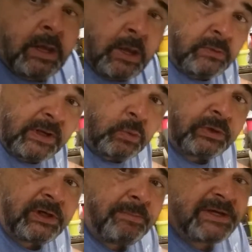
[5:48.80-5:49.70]
Okay,
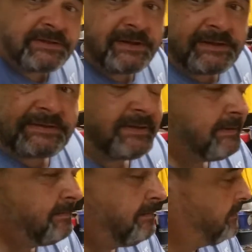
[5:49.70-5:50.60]
we're gonna mix this.
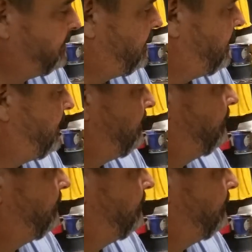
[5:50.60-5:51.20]
All right,